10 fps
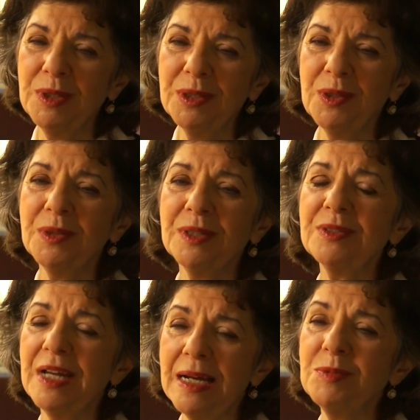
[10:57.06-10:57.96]
way to go
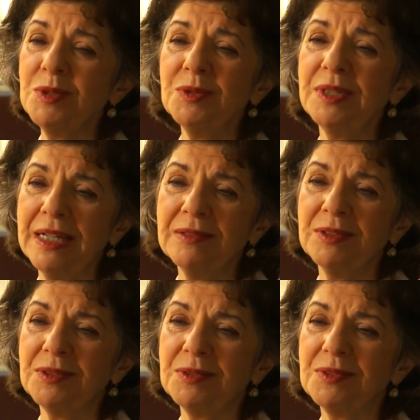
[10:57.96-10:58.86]
unless you absolutely
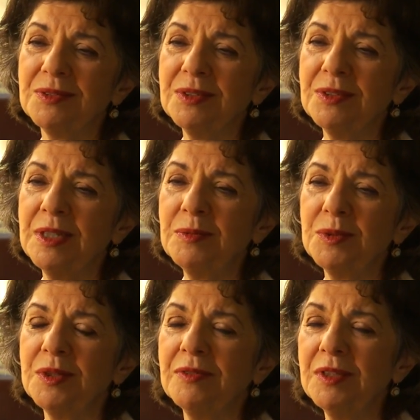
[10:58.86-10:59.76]
have to.
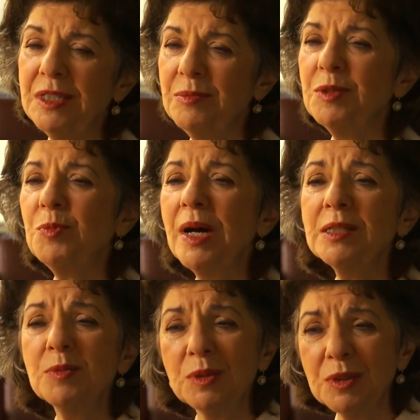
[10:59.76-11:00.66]
And it's
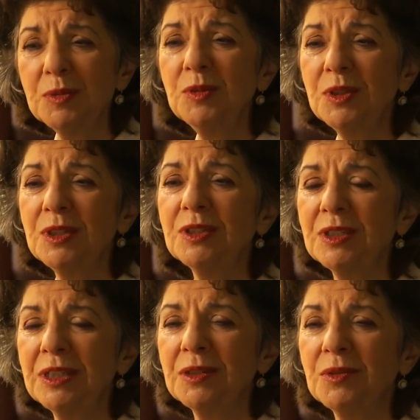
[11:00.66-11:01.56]
possible a community
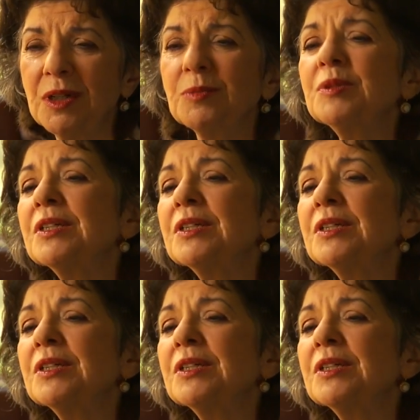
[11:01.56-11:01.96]
could get it wrong, but